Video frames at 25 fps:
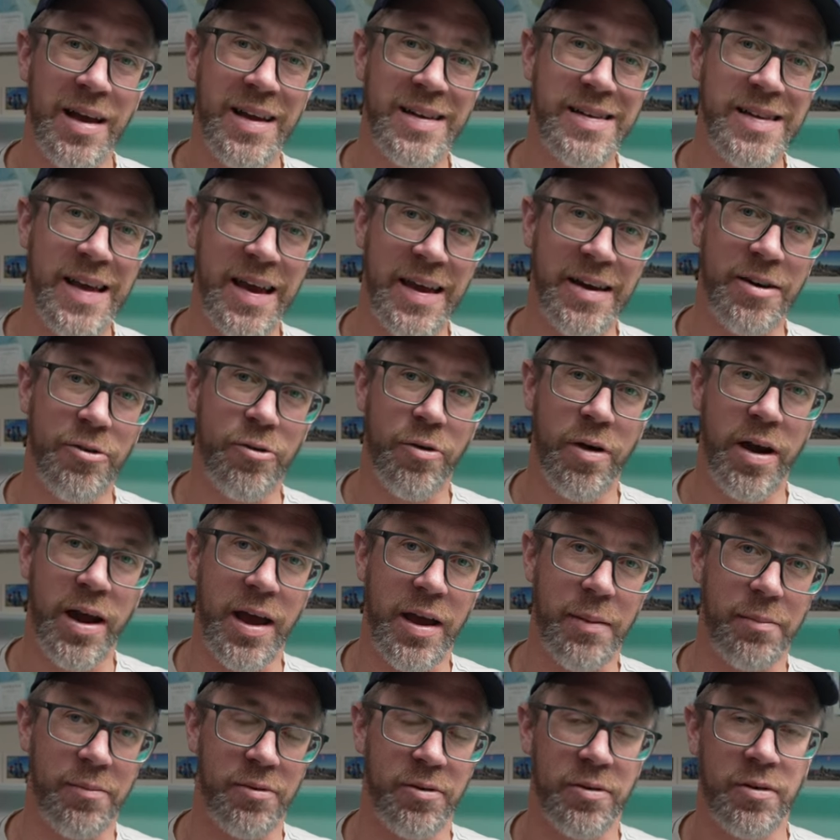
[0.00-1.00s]
10
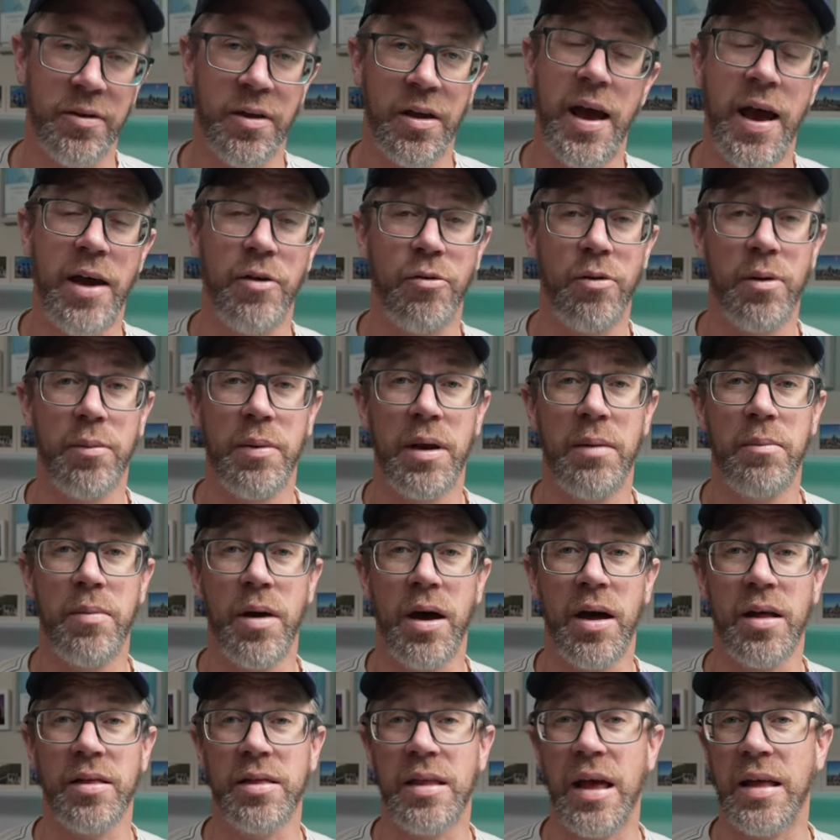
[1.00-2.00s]
grams. And
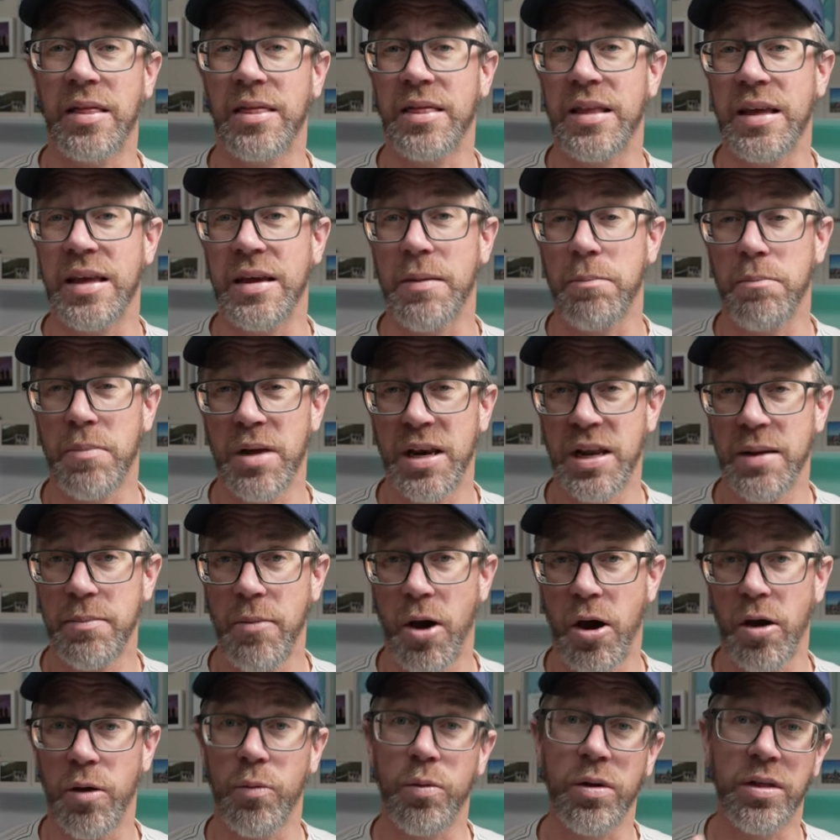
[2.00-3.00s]
remember that the
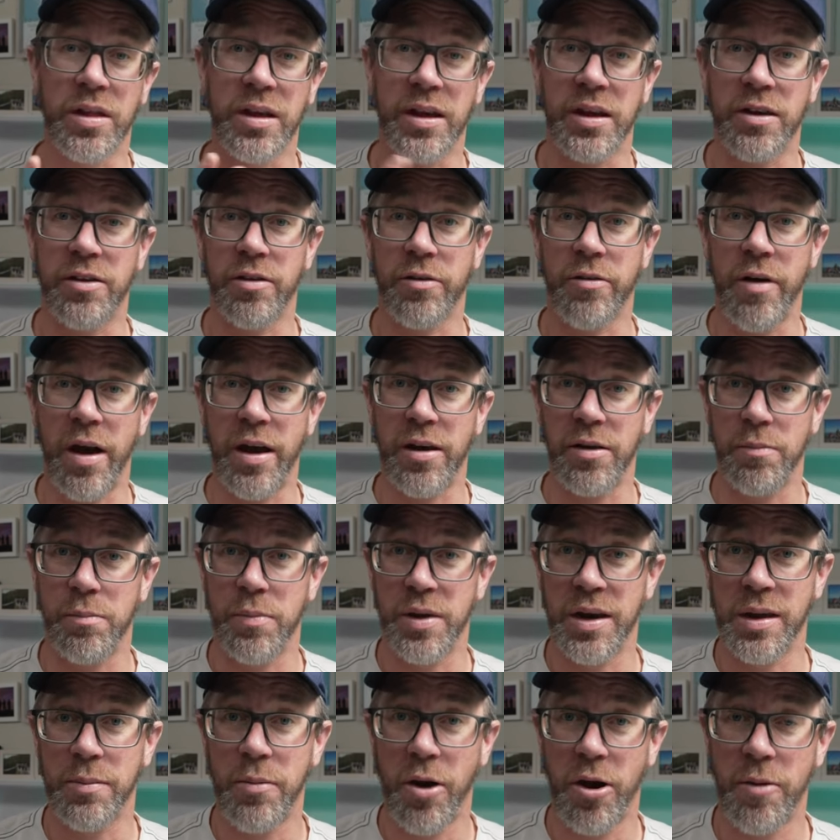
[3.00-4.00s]
Minimo with the integrated
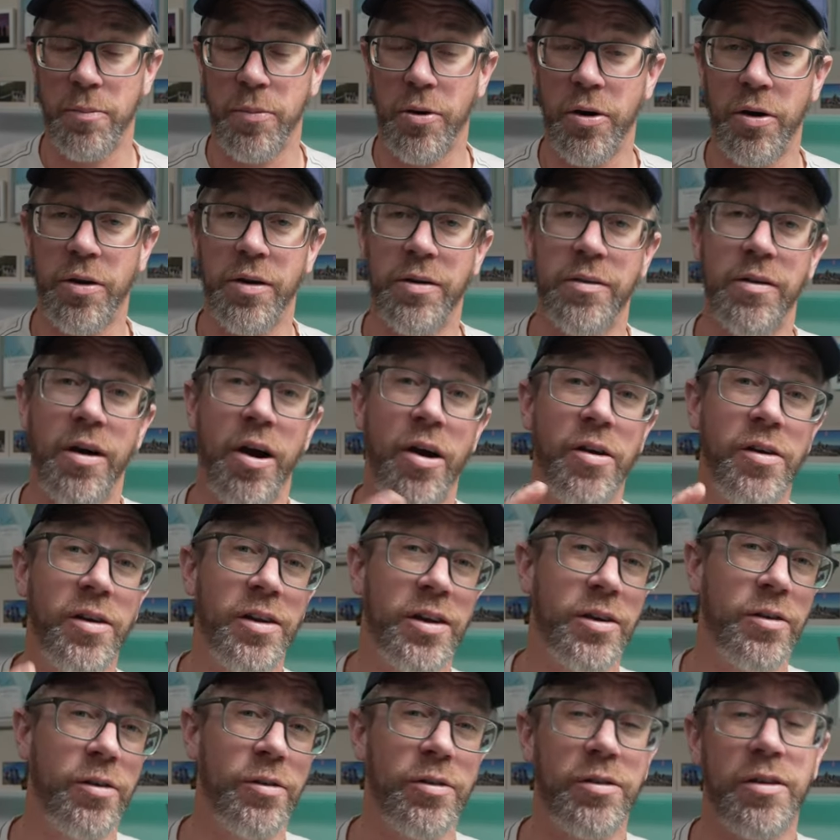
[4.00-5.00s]
Minimo pot only
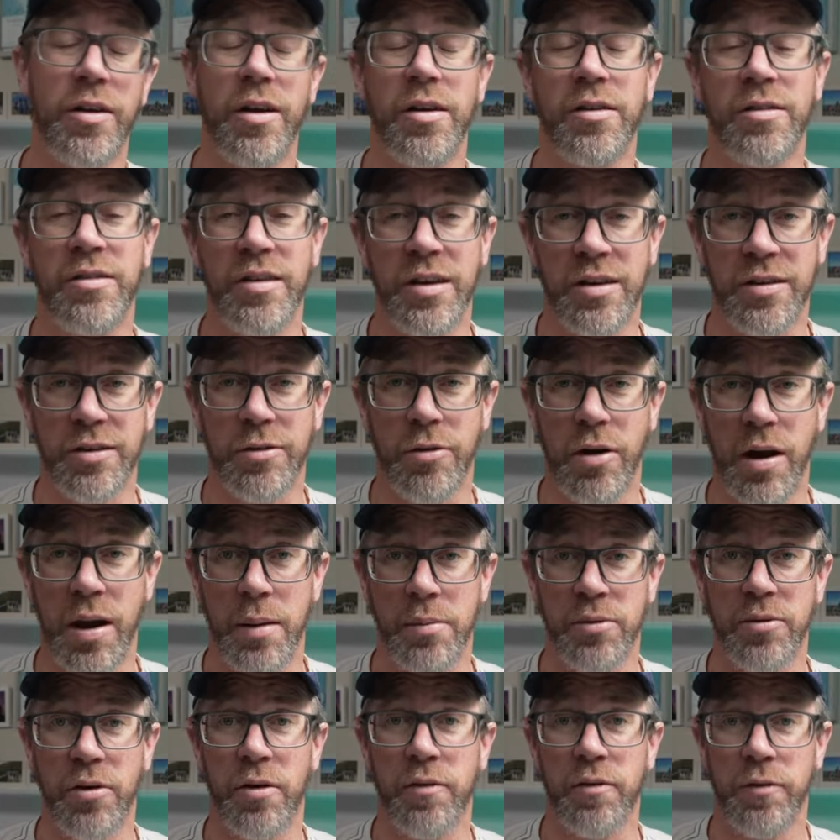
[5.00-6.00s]
used 6
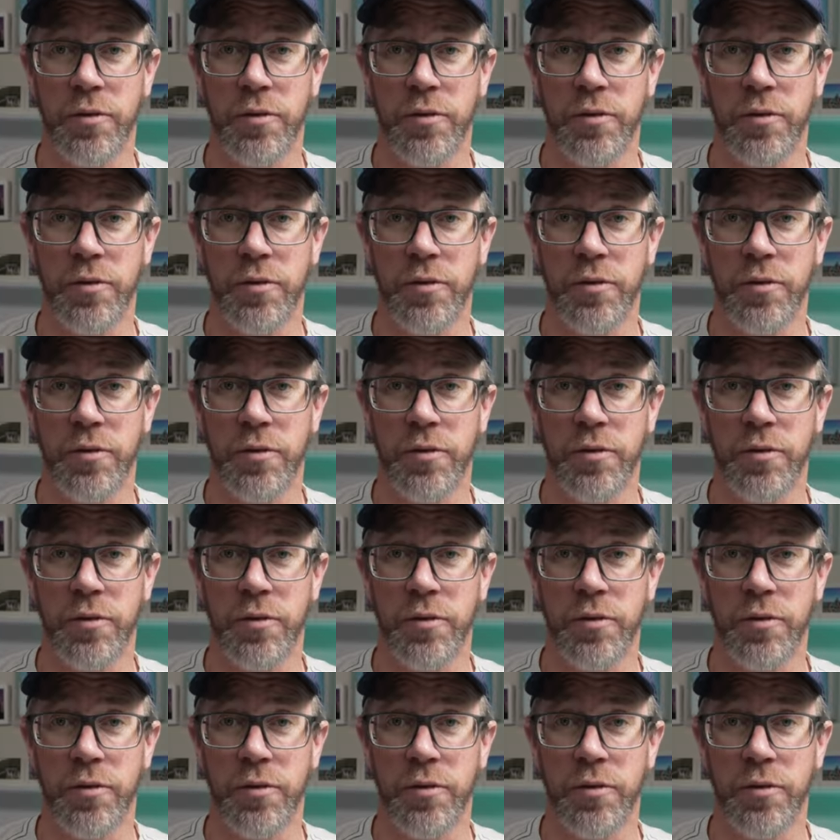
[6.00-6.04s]
grams of